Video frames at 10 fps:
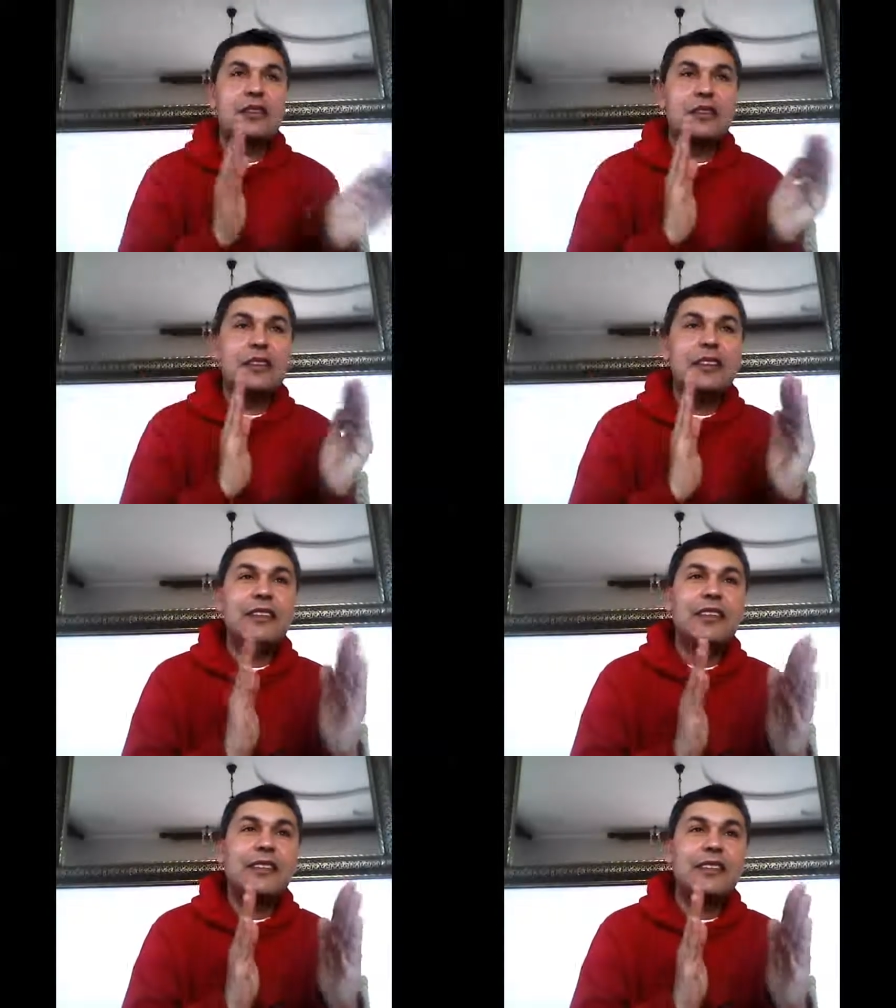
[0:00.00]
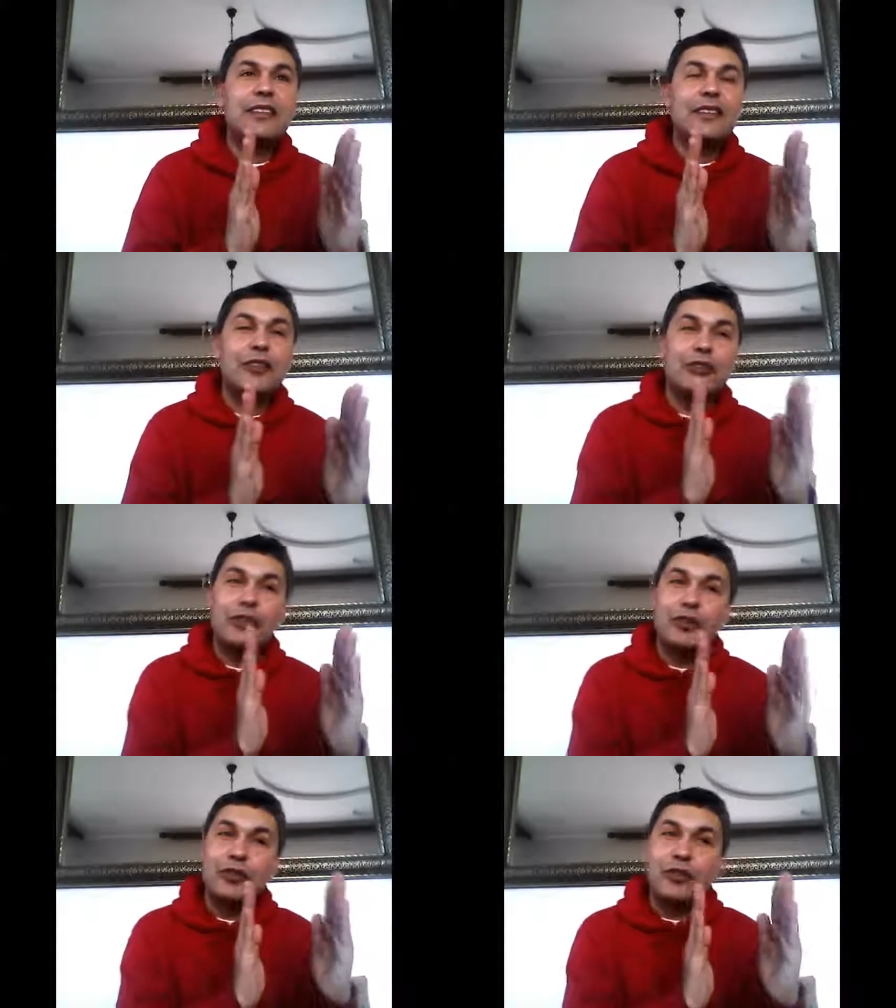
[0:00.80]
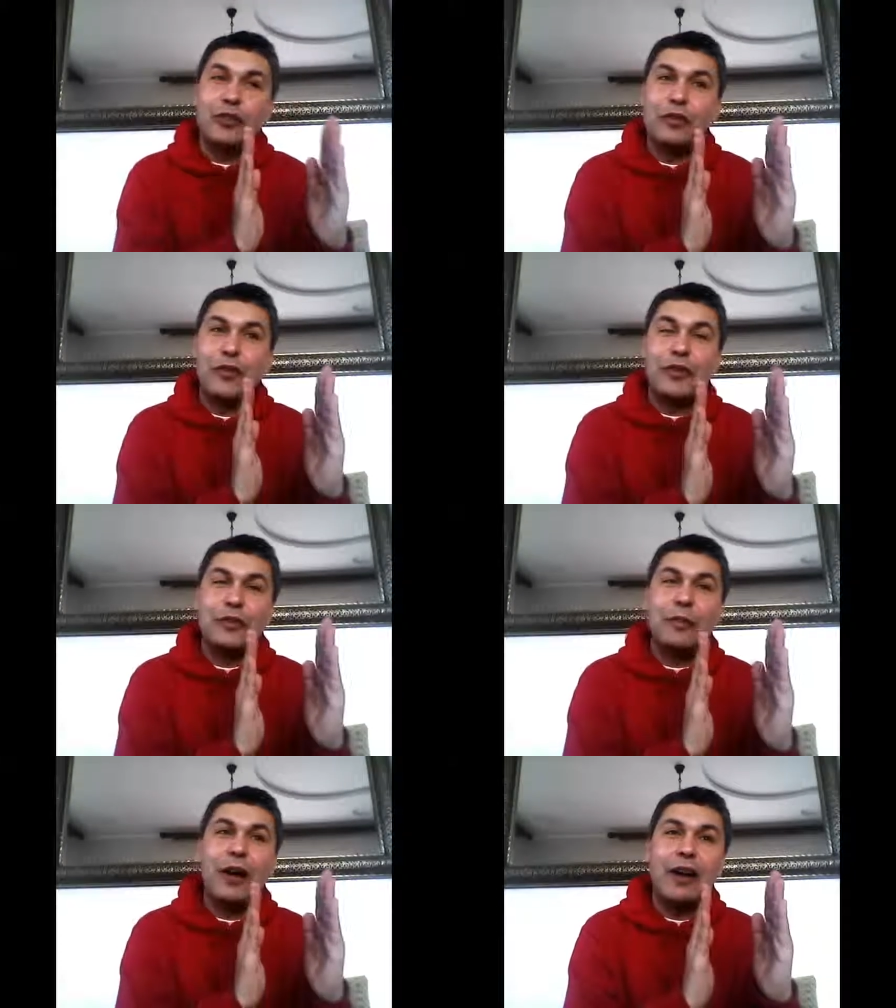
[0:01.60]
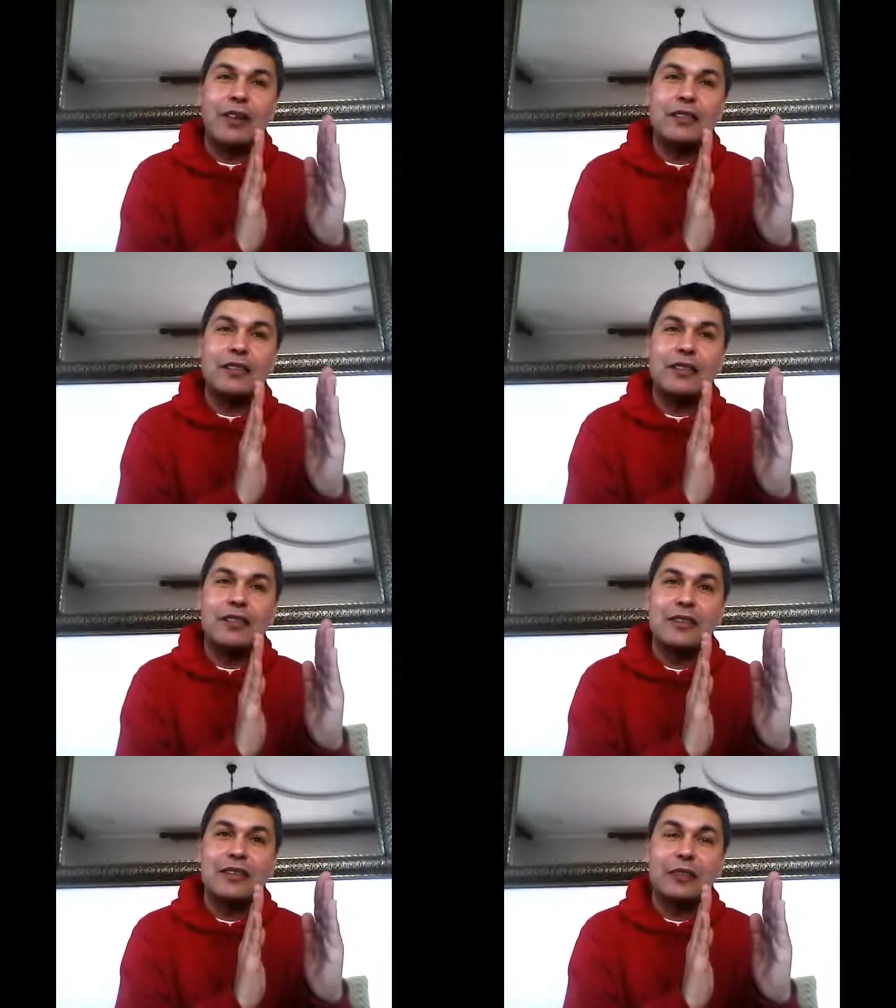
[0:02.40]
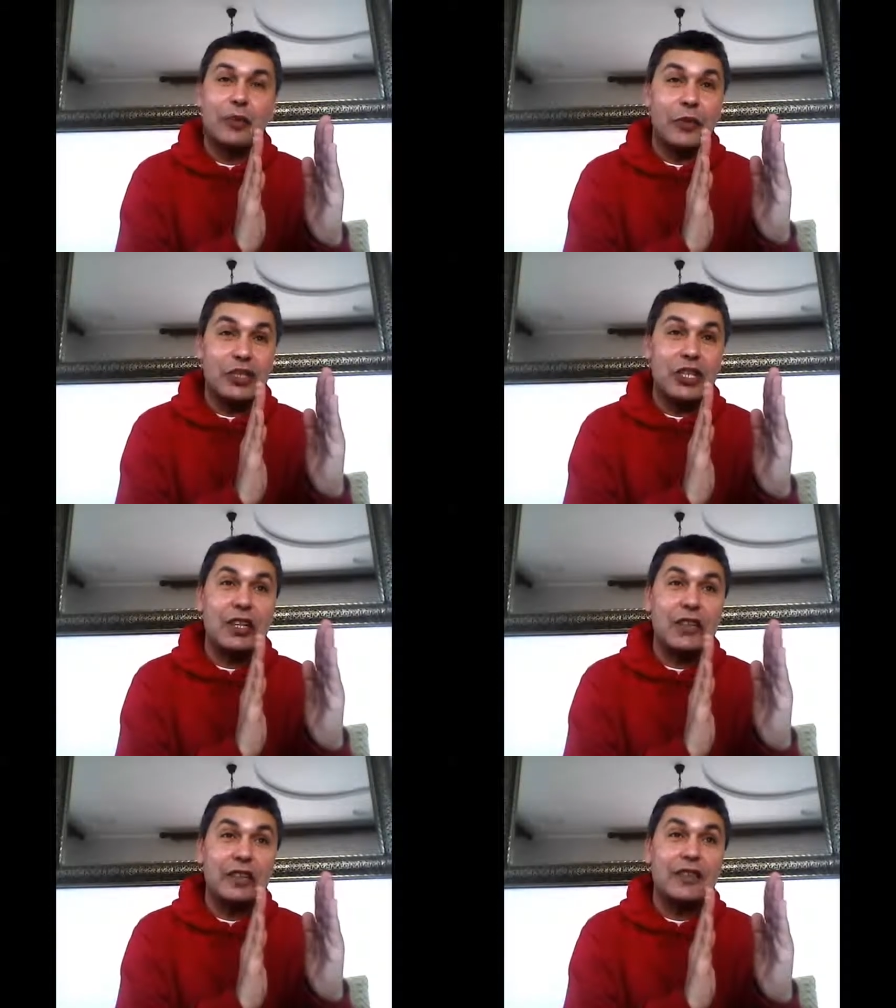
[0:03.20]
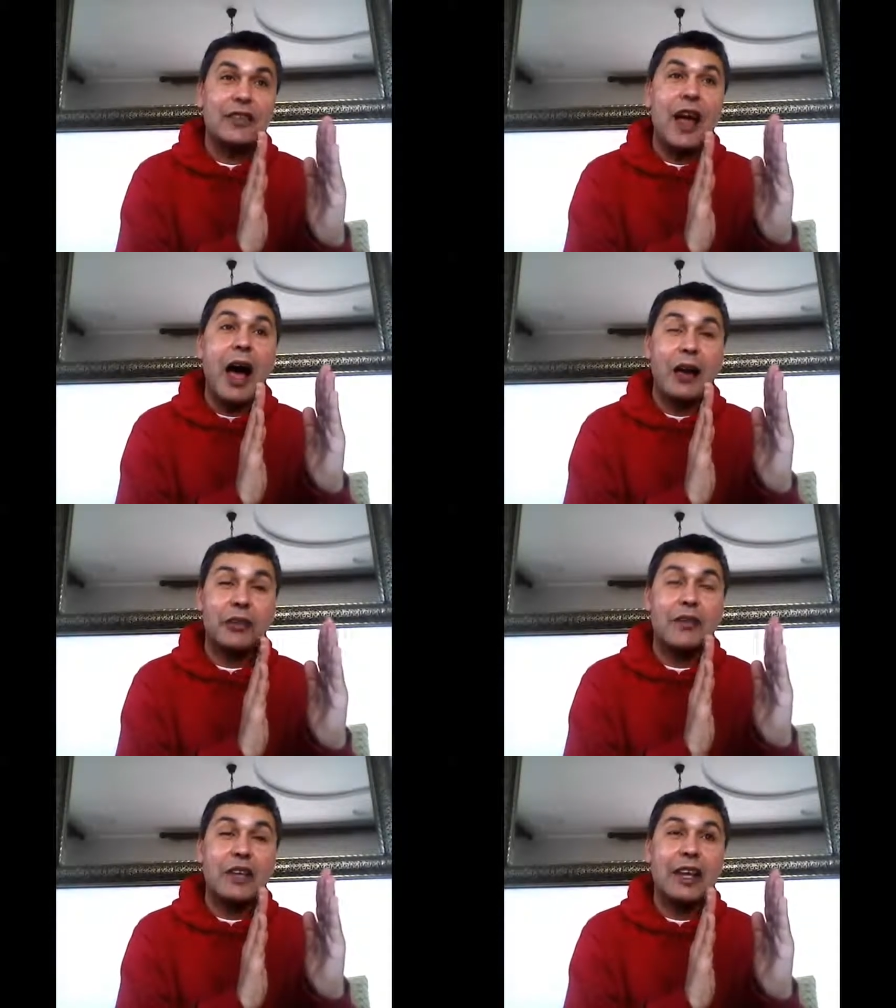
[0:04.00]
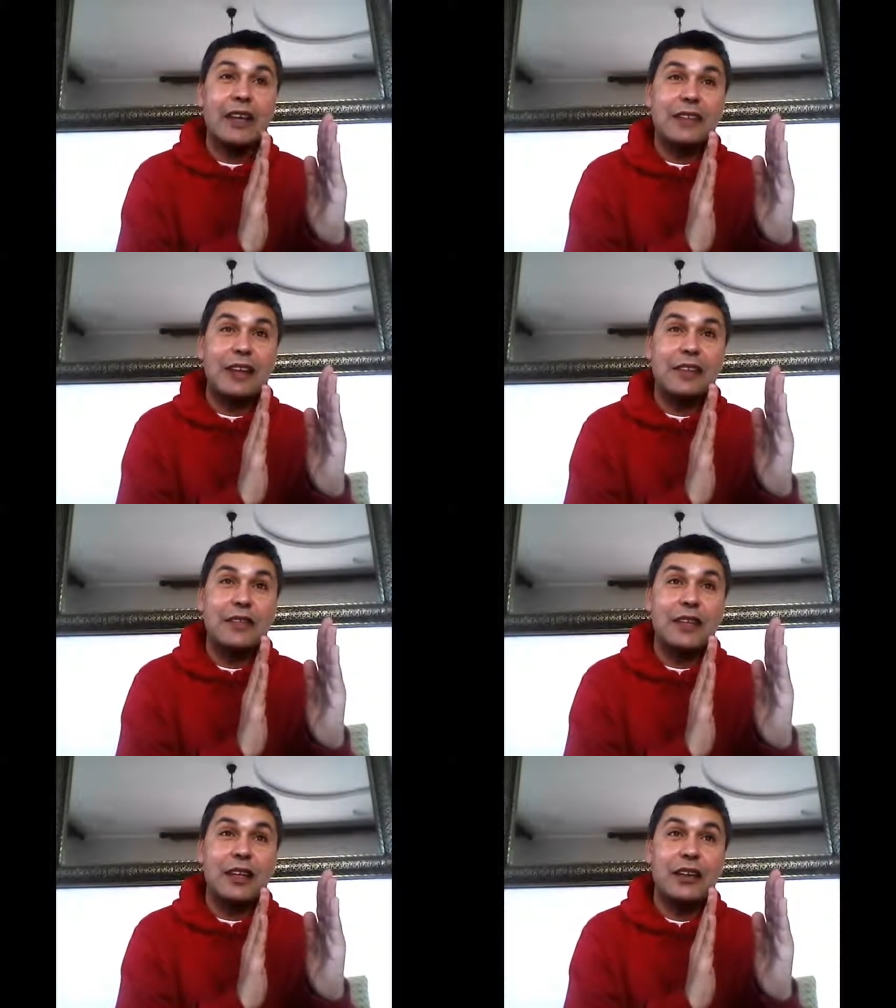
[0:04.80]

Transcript: This is the first part, which is out of the class activity,